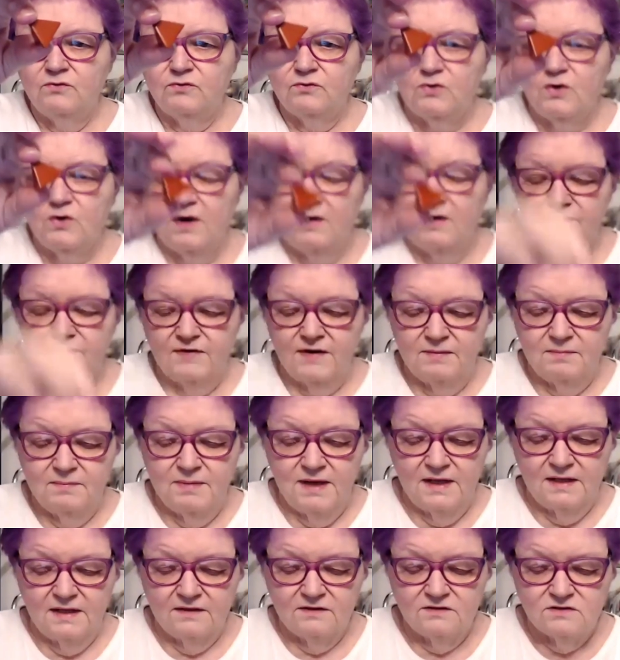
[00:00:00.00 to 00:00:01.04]
have tried to find
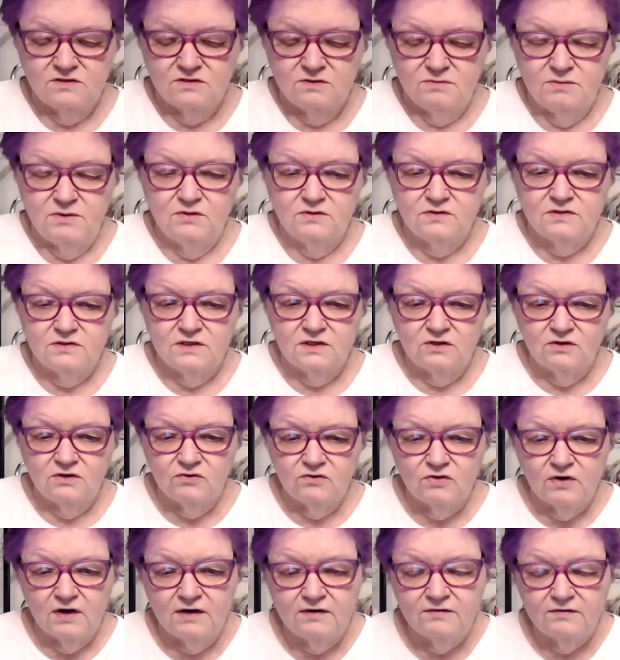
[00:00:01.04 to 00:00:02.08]
balance in music, you
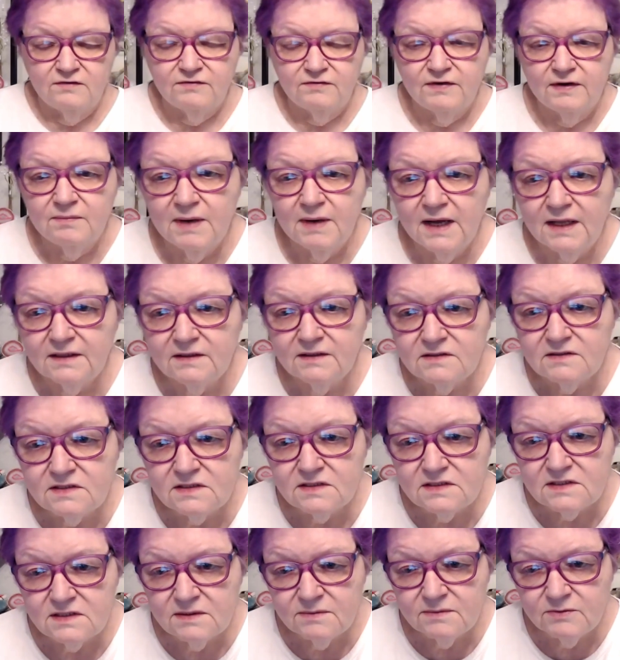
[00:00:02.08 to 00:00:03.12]
try to find balance
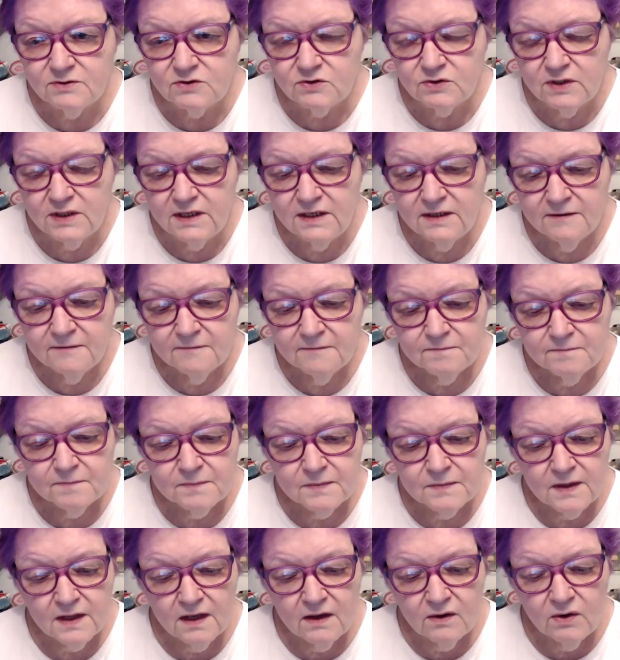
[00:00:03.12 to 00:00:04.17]
in symmetry,
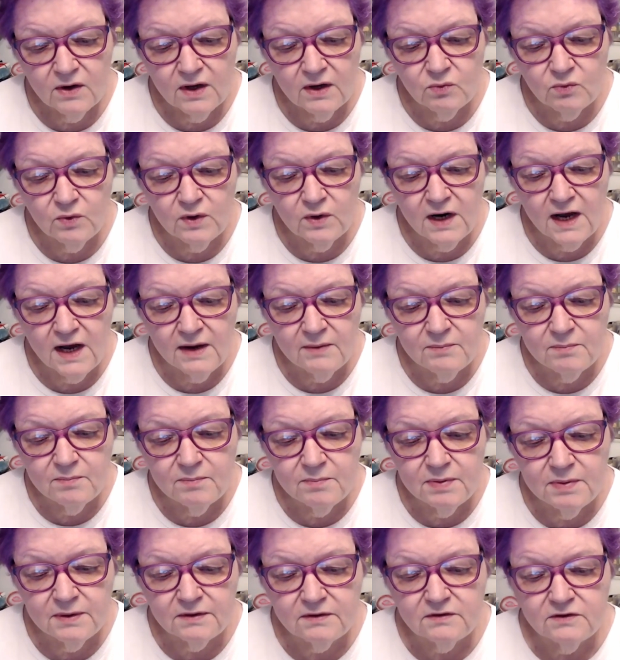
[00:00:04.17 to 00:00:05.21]
and when I
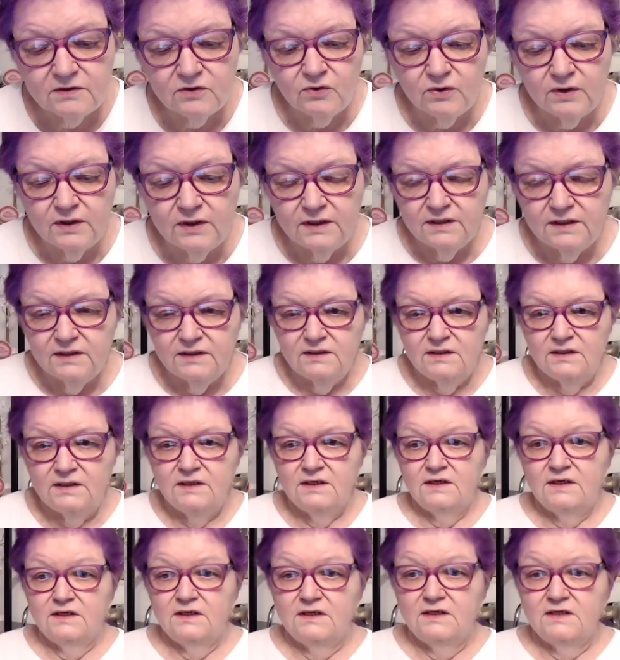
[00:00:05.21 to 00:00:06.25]
build a grid,
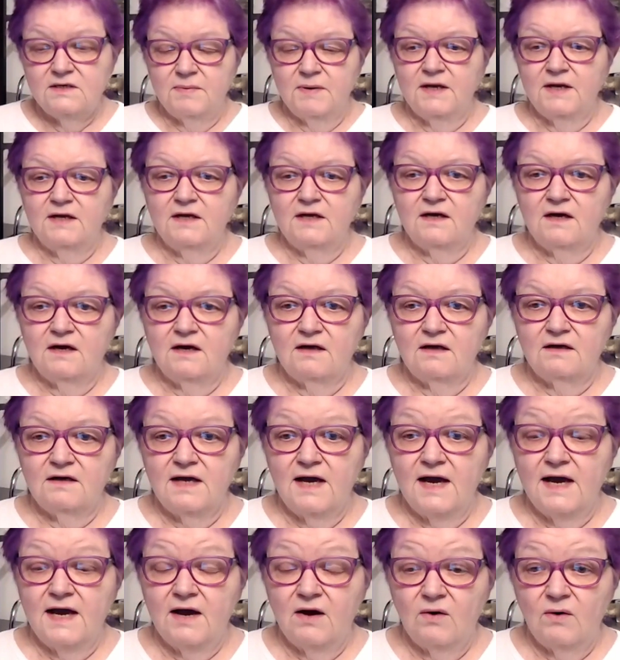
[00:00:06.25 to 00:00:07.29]
depending on
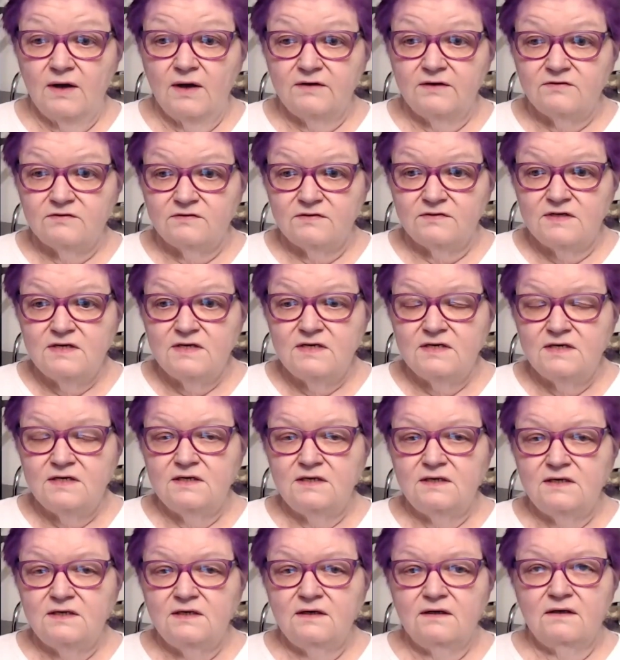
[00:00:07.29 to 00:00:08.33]
how I
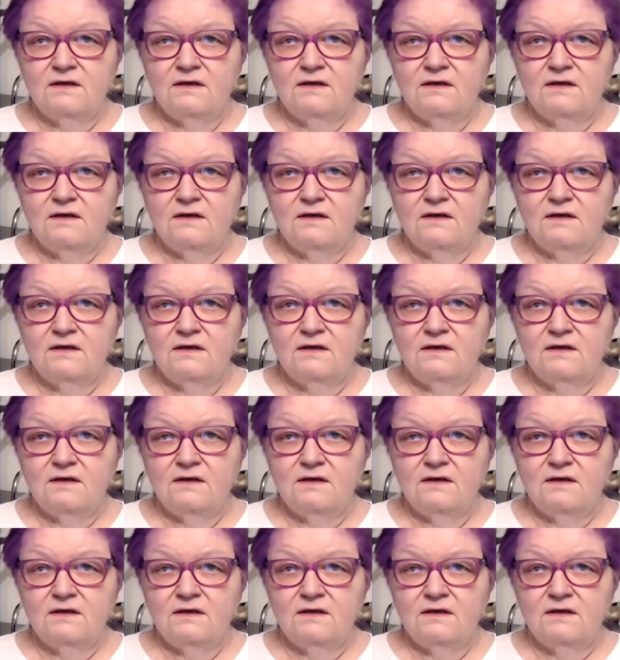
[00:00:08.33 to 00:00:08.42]
see